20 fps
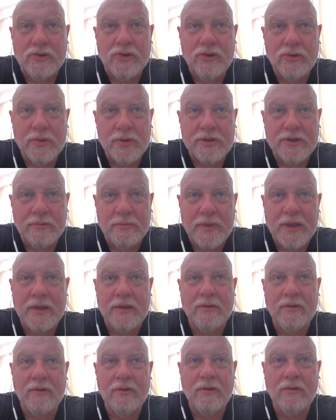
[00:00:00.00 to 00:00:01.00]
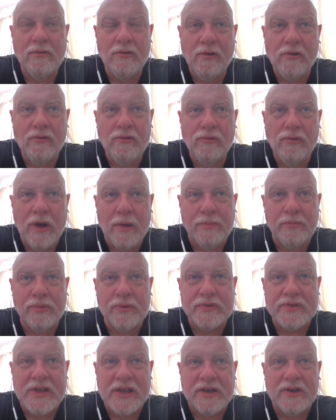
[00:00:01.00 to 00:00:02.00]
Kubert to me
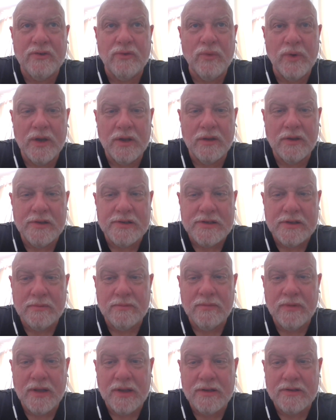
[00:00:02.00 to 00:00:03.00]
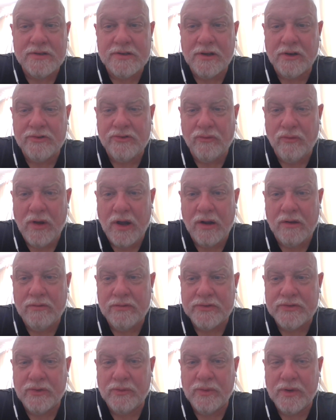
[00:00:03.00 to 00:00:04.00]
represented realism, and Sergeant Rock
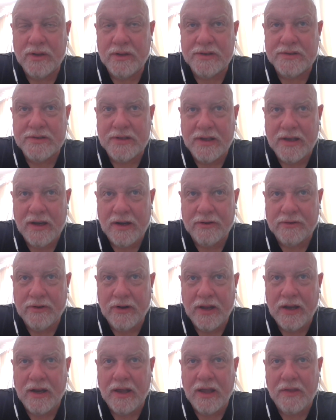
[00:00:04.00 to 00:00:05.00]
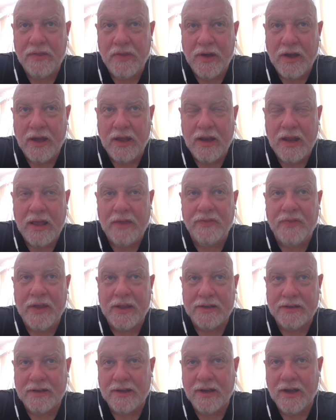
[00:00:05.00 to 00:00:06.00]
was a realistic character. And I thought at
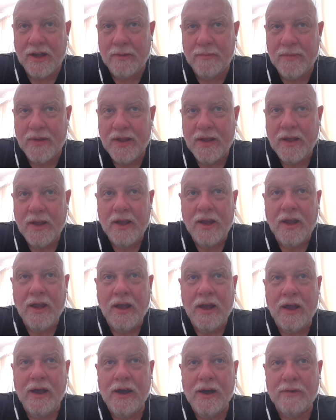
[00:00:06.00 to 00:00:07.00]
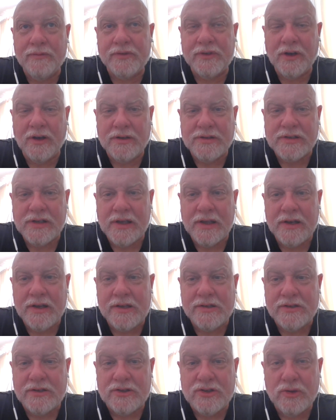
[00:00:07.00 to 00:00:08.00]
that time of Tarzan
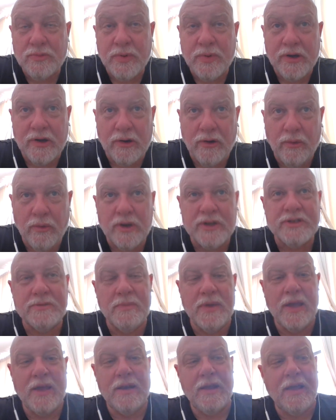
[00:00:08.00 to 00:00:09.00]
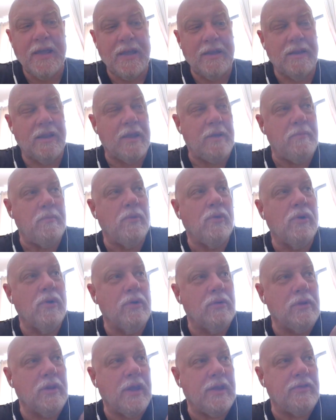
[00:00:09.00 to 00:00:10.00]
as a superhero. Russ Manning had like
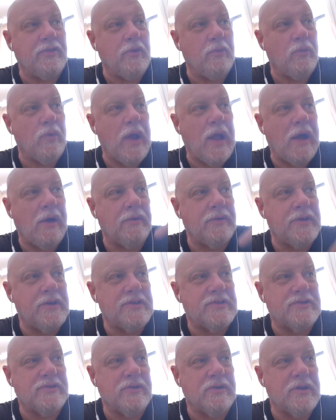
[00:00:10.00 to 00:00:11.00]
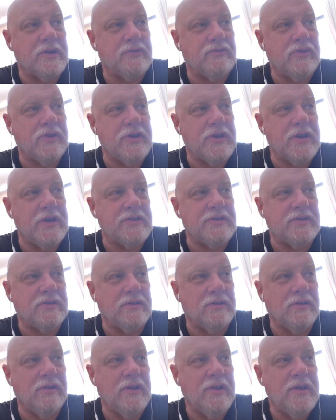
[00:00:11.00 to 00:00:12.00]
more like the rounded sort of
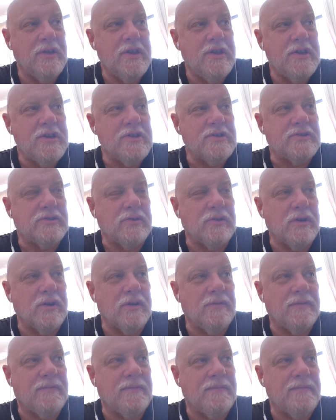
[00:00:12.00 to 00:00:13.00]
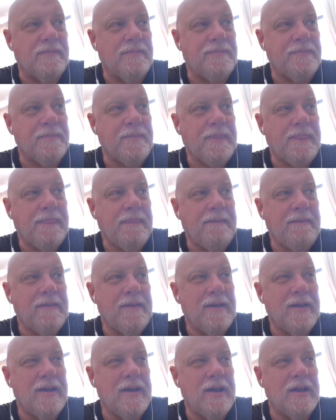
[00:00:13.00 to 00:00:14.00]
traditional, sort of
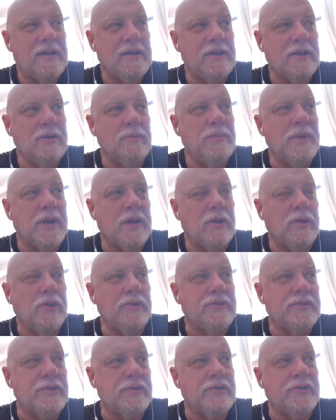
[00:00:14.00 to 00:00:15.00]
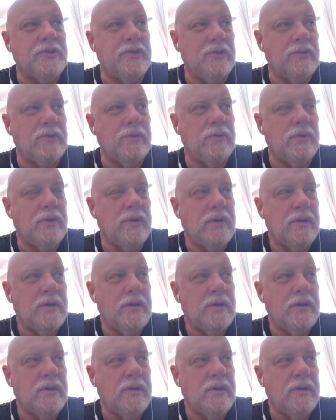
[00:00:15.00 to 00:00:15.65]
uh, a little bit closer to